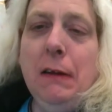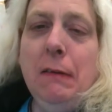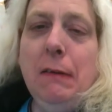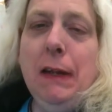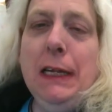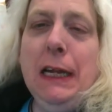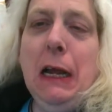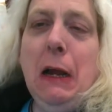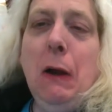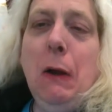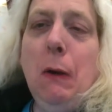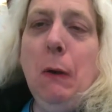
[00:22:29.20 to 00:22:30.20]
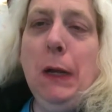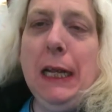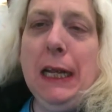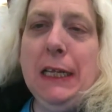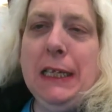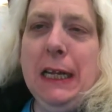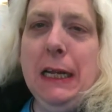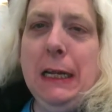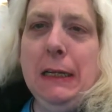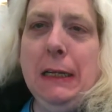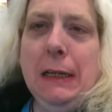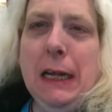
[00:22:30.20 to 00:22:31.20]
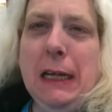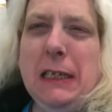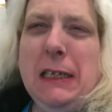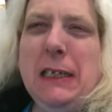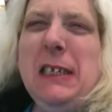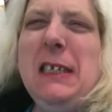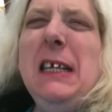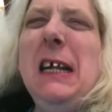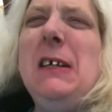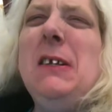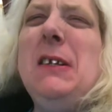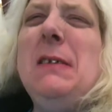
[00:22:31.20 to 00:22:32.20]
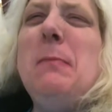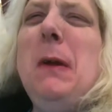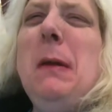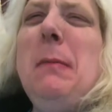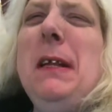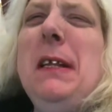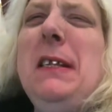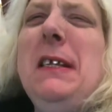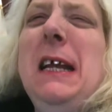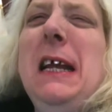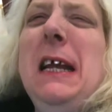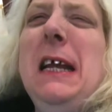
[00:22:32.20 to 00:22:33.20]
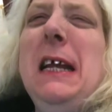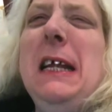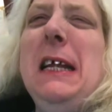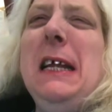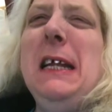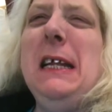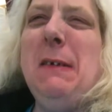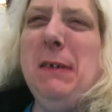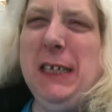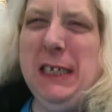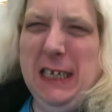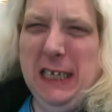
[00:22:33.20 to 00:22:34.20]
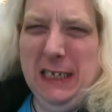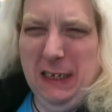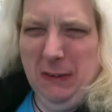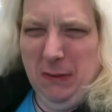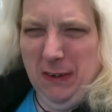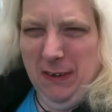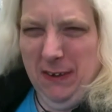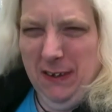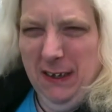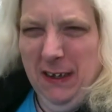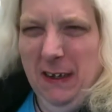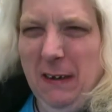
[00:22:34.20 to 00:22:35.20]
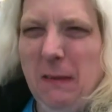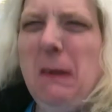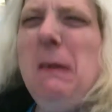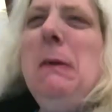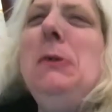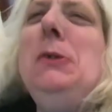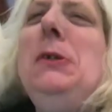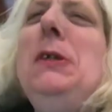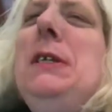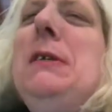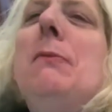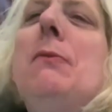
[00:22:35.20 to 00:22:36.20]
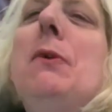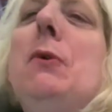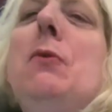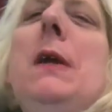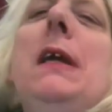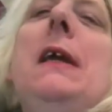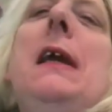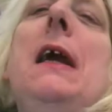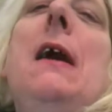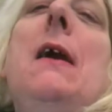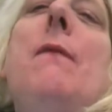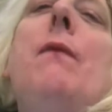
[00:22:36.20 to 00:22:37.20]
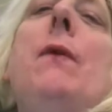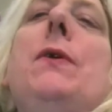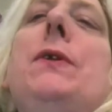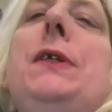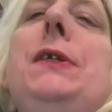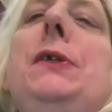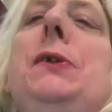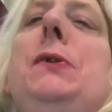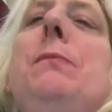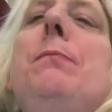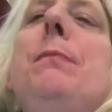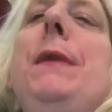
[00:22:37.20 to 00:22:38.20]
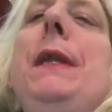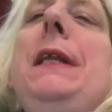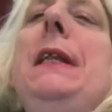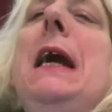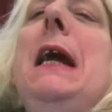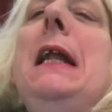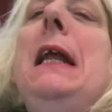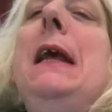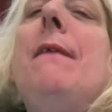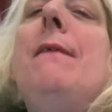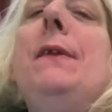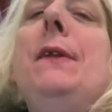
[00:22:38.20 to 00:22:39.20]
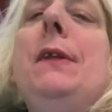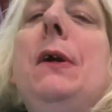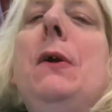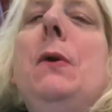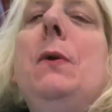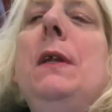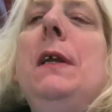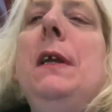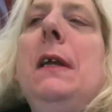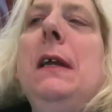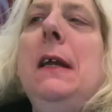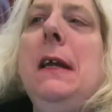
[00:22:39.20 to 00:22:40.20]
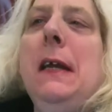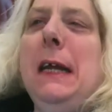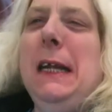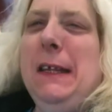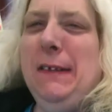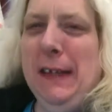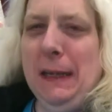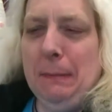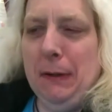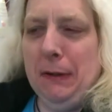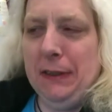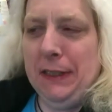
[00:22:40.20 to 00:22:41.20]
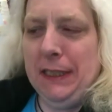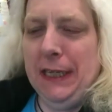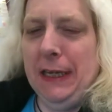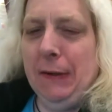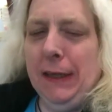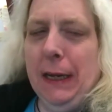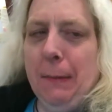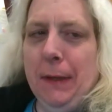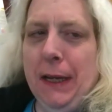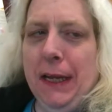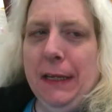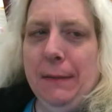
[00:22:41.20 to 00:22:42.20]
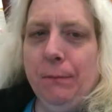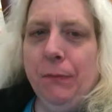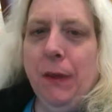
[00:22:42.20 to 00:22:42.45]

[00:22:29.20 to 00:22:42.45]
right now, like I said, I got this doctor's appointment, and I want to get that done with. Well, I want to say something real quick. For those of you who may not have known anything about this area, man,